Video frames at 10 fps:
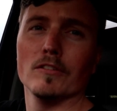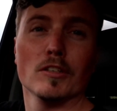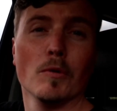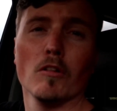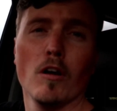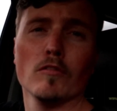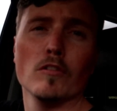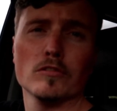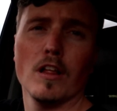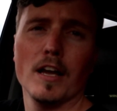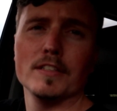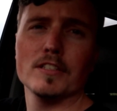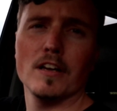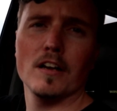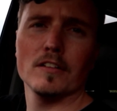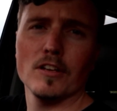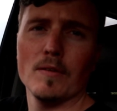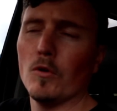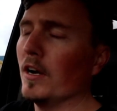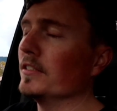somewhere along those lines,
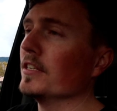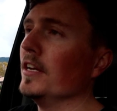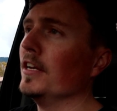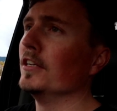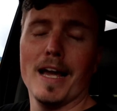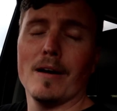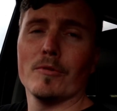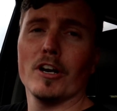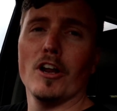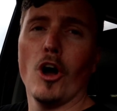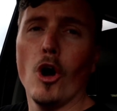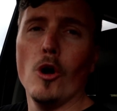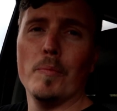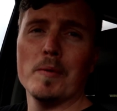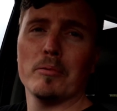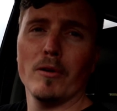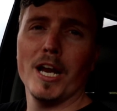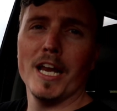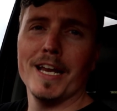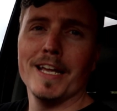time-wise. Yeah, we're going to hope and
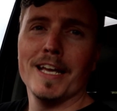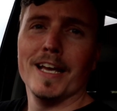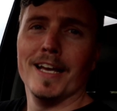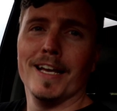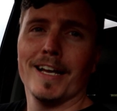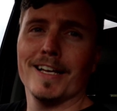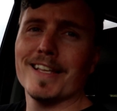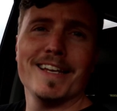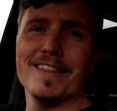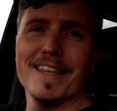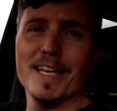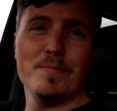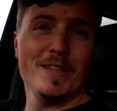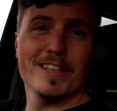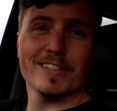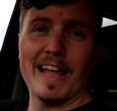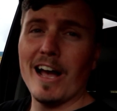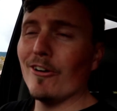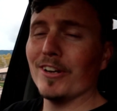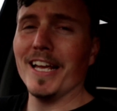pray, because I didn't think it'd be this
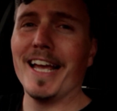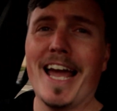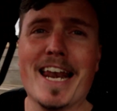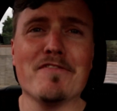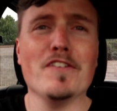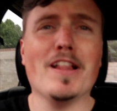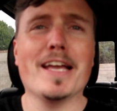loud. And I feel